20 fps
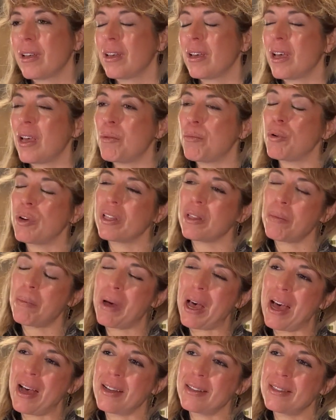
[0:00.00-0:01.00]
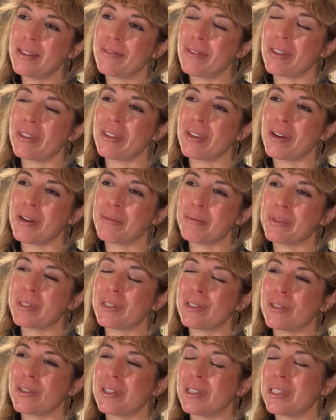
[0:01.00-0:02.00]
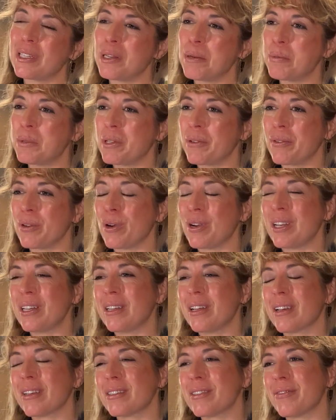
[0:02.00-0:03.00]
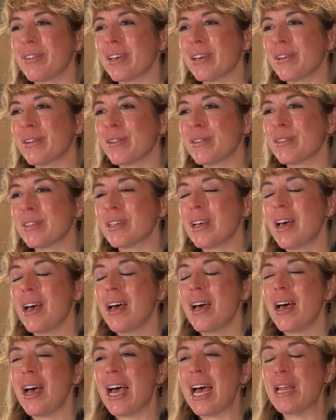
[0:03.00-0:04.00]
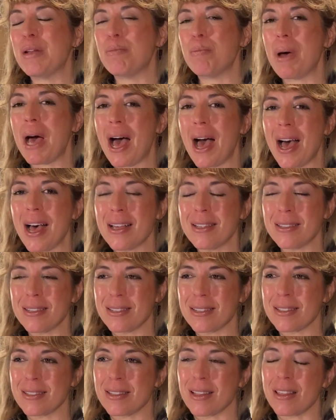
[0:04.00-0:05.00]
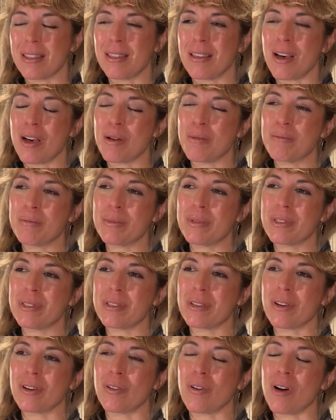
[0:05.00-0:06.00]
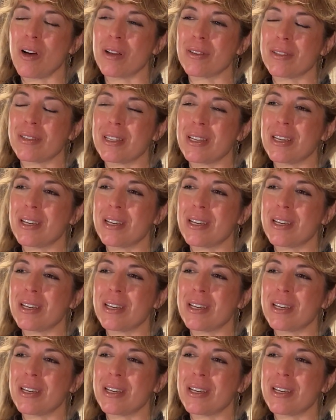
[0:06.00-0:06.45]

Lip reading: And bring the pads of the thumbs to the tips of your index fingers and pass the thumbs across the